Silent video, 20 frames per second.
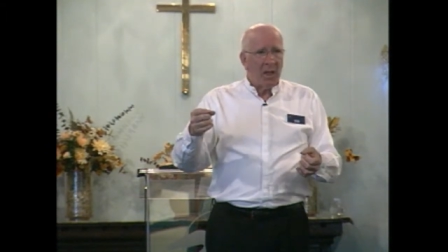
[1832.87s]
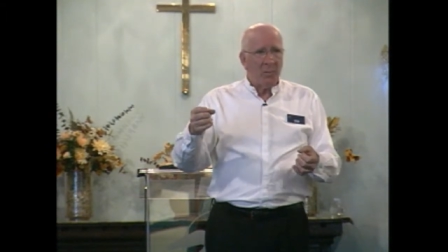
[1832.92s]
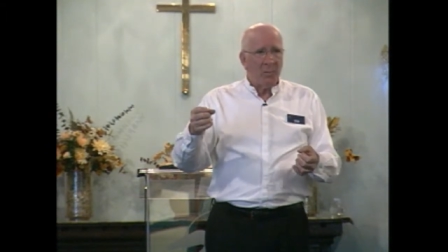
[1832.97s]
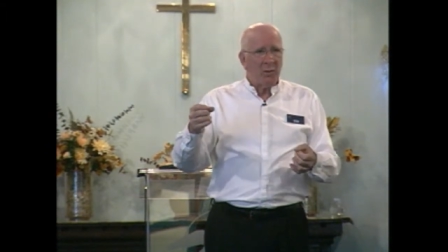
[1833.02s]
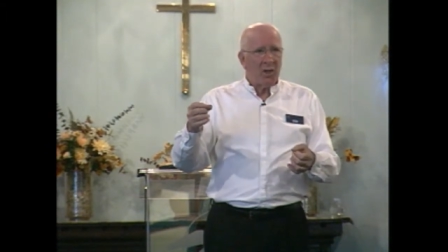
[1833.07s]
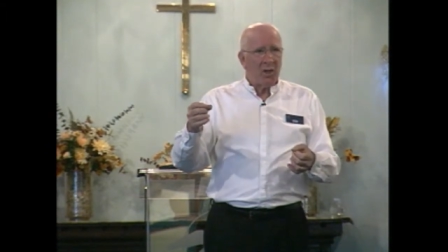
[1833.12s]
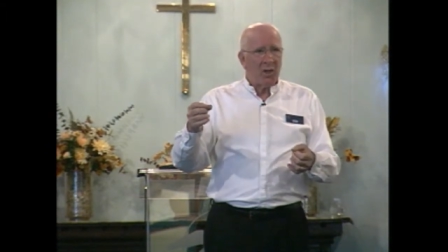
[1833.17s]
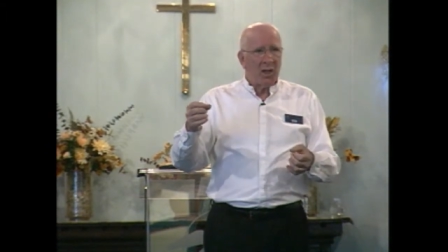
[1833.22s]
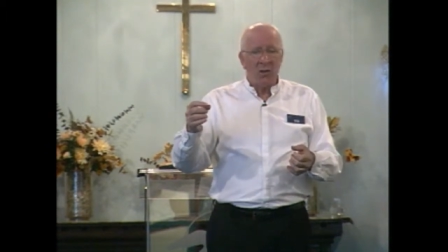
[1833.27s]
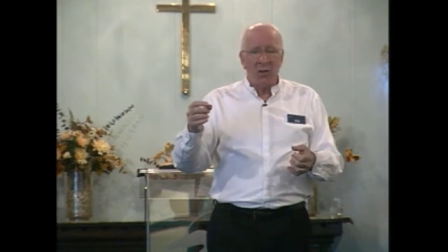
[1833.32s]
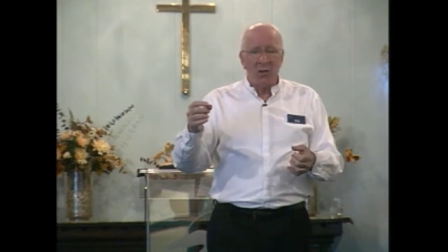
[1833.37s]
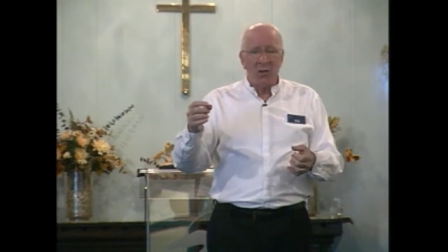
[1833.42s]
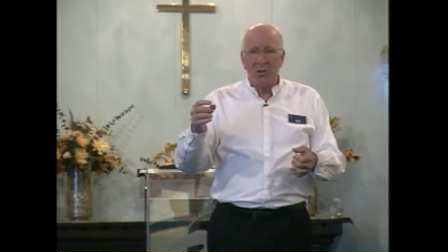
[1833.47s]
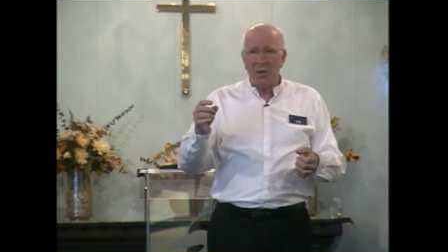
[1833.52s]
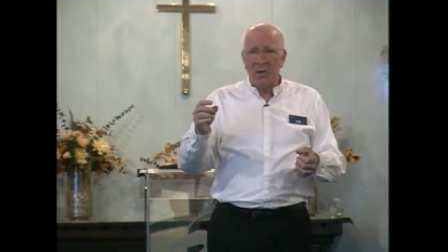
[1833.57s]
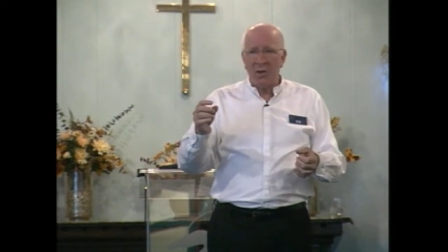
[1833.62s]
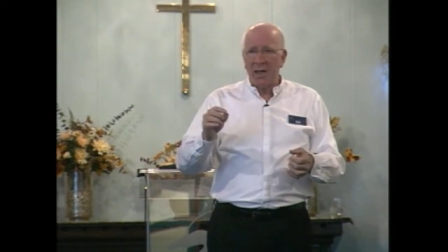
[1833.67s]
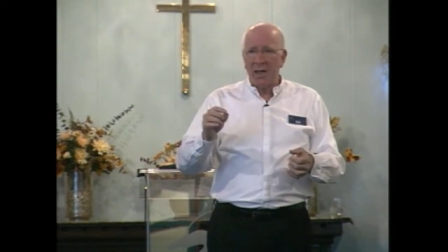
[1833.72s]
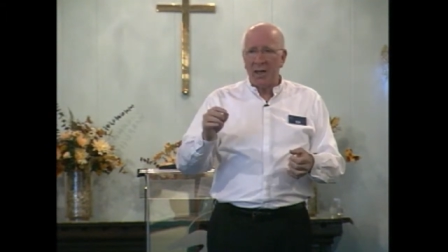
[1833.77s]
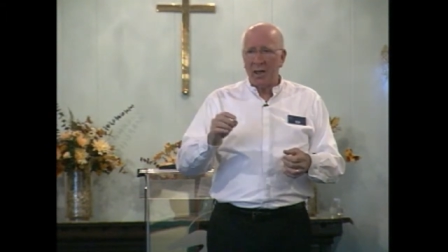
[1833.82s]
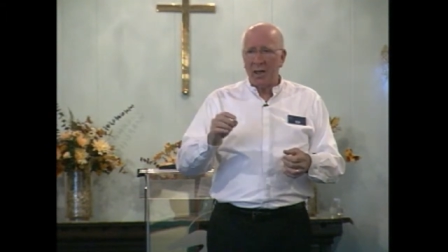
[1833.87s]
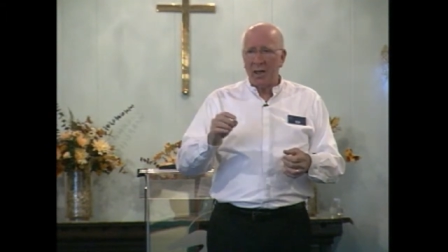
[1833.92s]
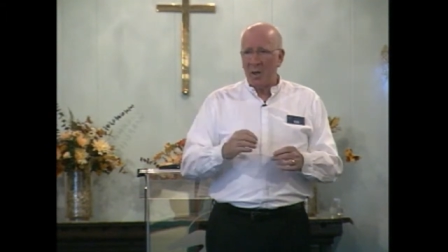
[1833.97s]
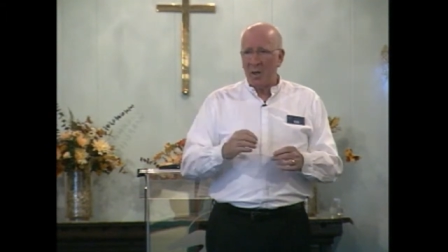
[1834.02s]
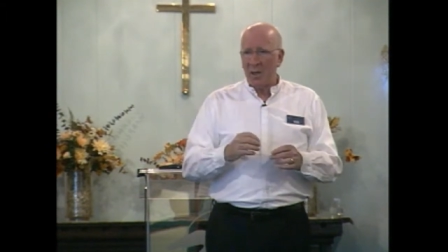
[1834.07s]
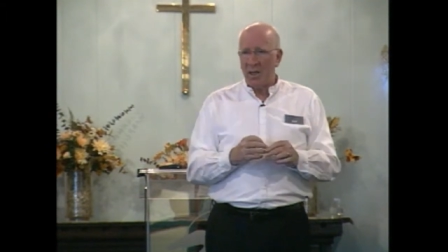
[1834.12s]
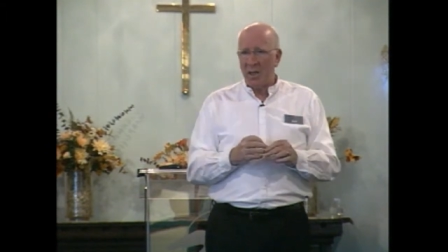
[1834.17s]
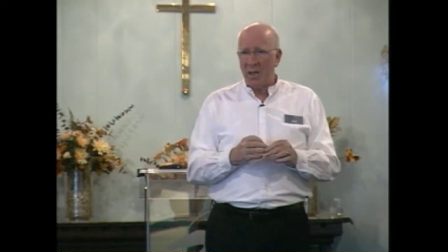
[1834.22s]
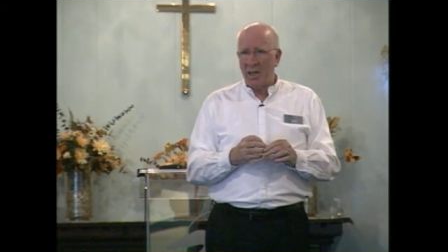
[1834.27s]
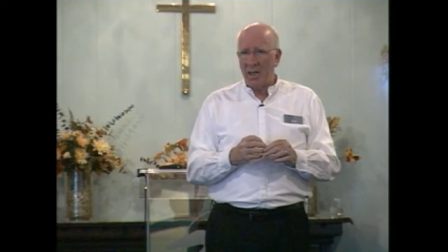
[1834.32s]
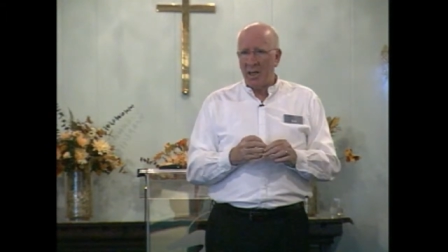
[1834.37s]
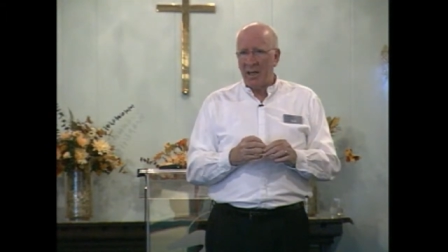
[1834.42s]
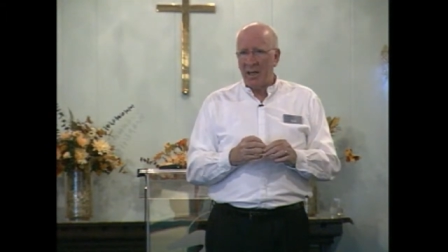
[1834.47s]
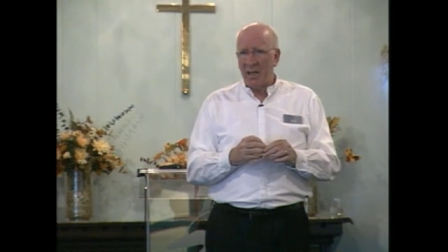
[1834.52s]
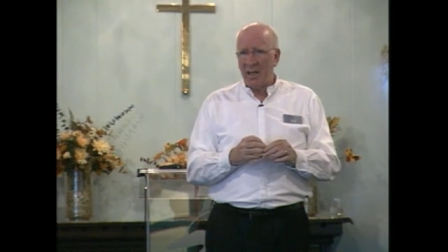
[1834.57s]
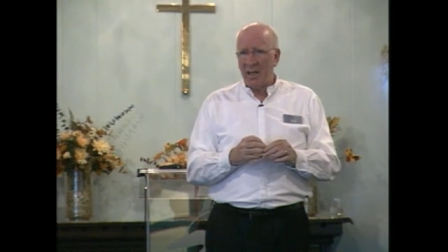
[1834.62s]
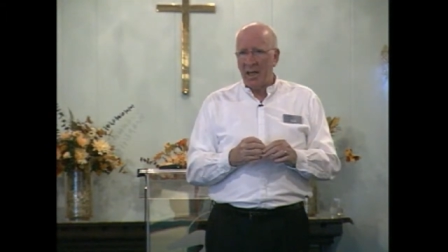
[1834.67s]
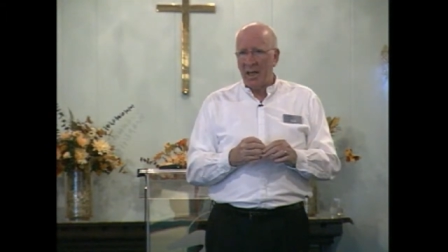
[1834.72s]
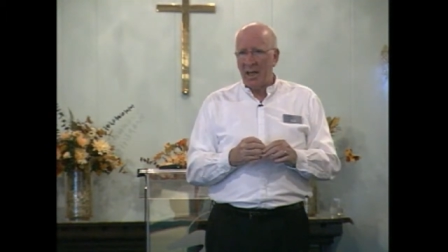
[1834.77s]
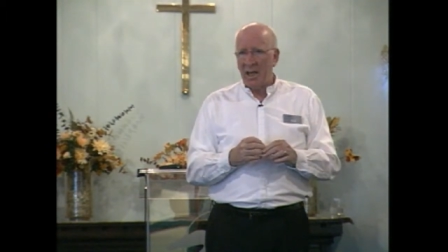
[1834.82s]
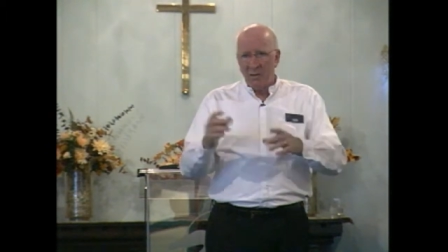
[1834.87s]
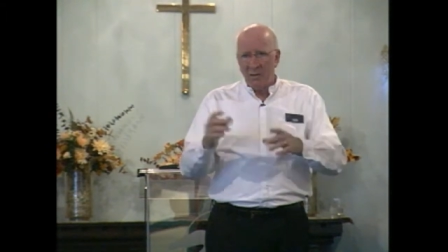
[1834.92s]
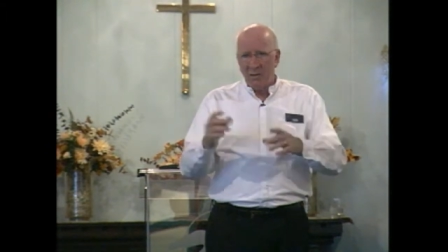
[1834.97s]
times do you ask yourself that question in a day?